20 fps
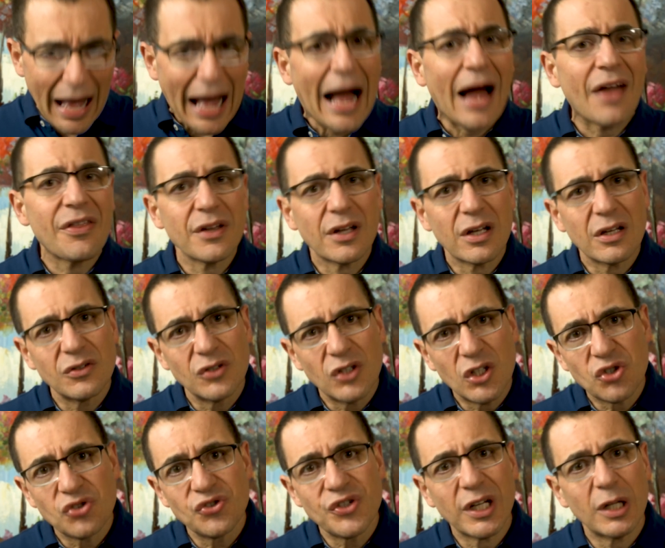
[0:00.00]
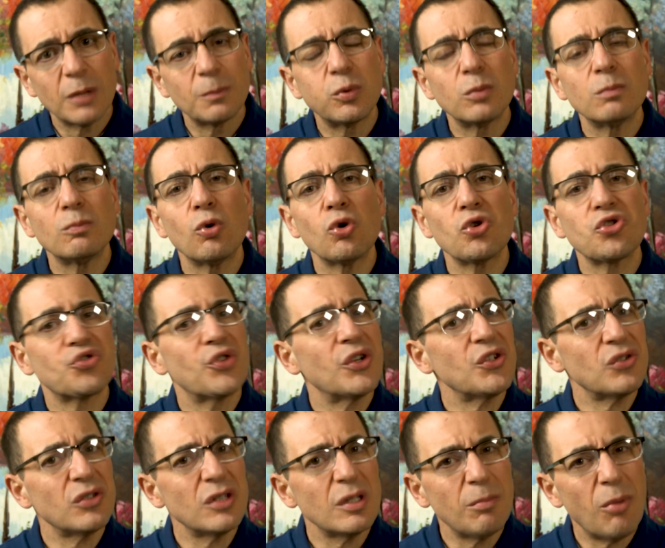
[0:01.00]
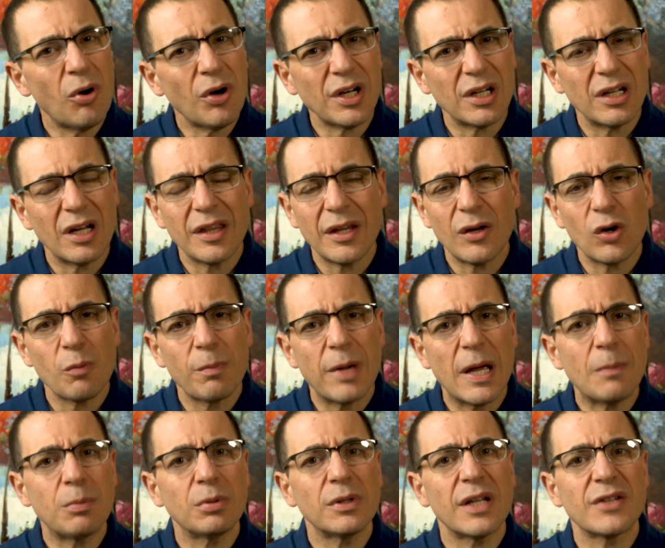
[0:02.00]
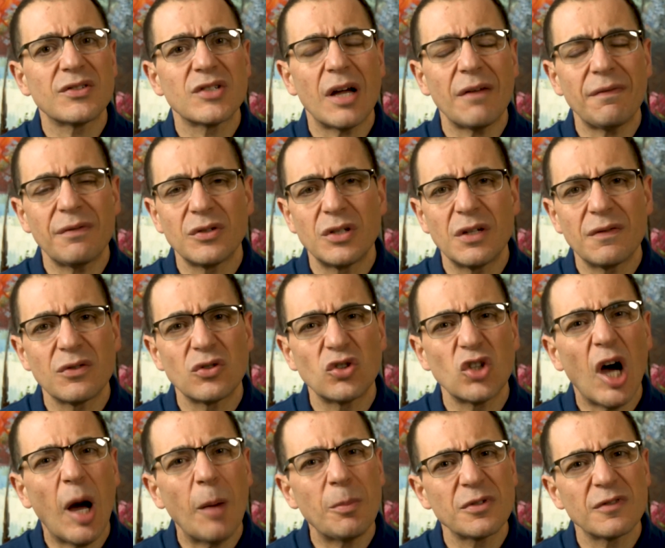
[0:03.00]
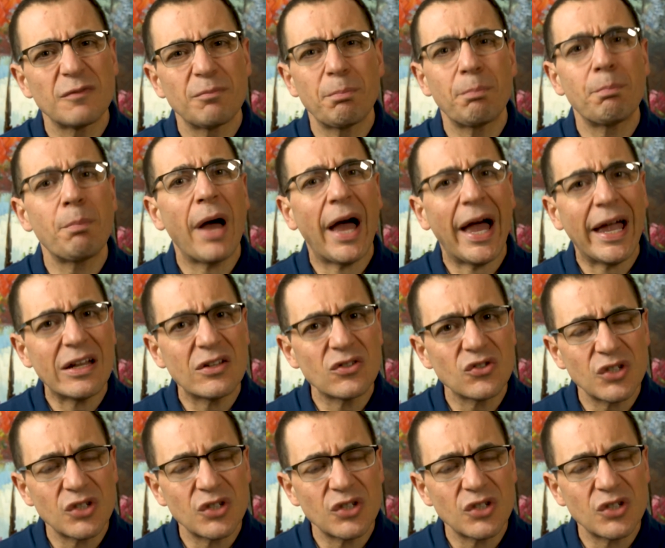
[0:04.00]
Other conditions that can put more stress on the body. And there are people that suffer different types of pain